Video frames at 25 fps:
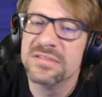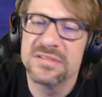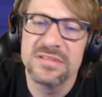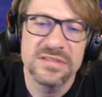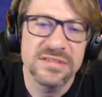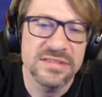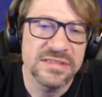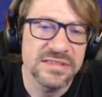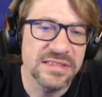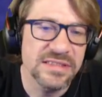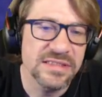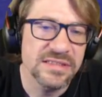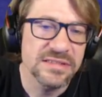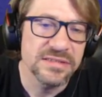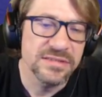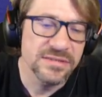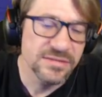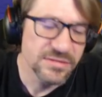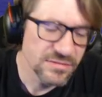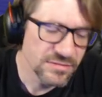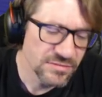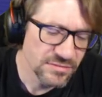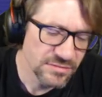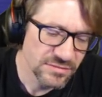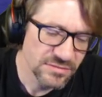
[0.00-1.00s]

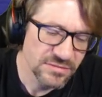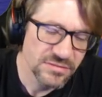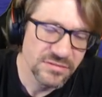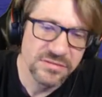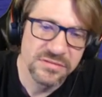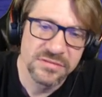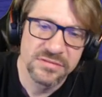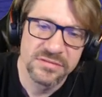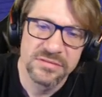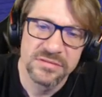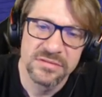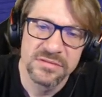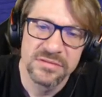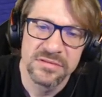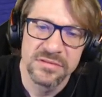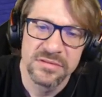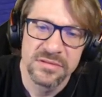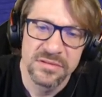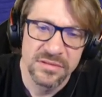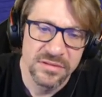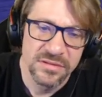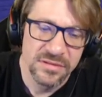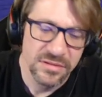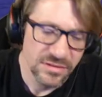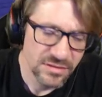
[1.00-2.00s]
So,
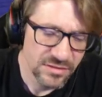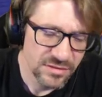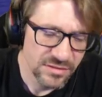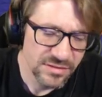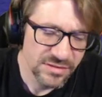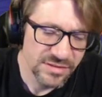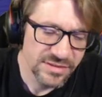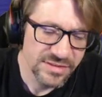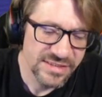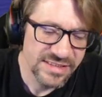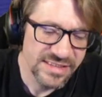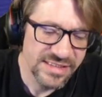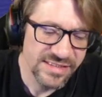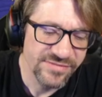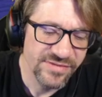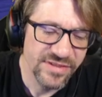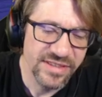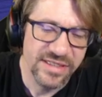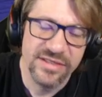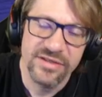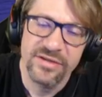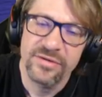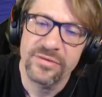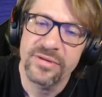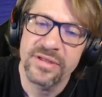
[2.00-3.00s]
let's see if I
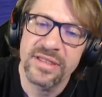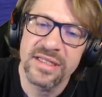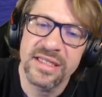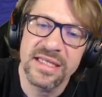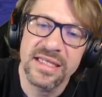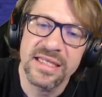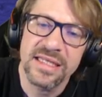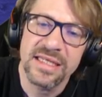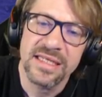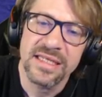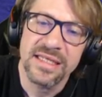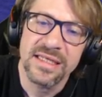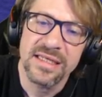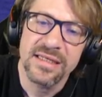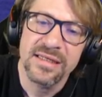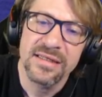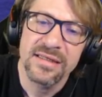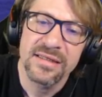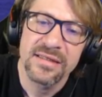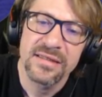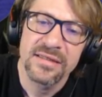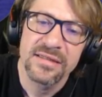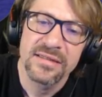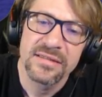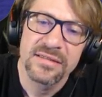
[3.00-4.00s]
can do an E
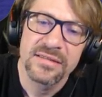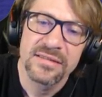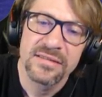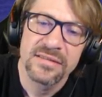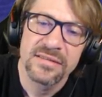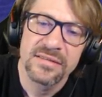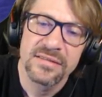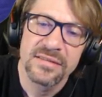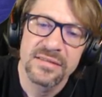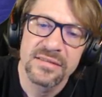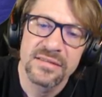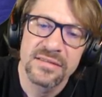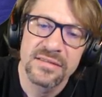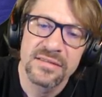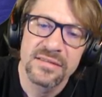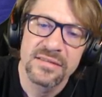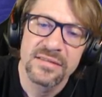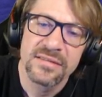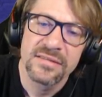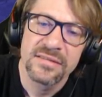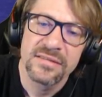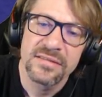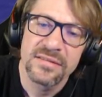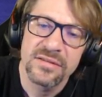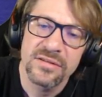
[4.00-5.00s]

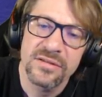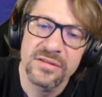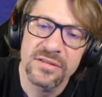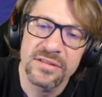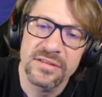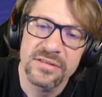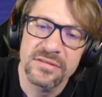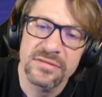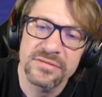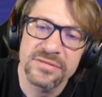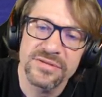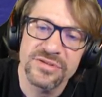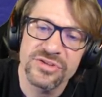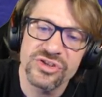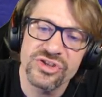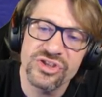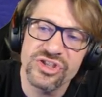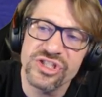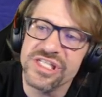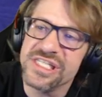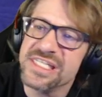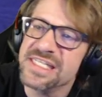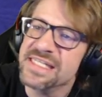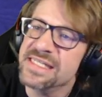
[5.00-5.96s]
or a G.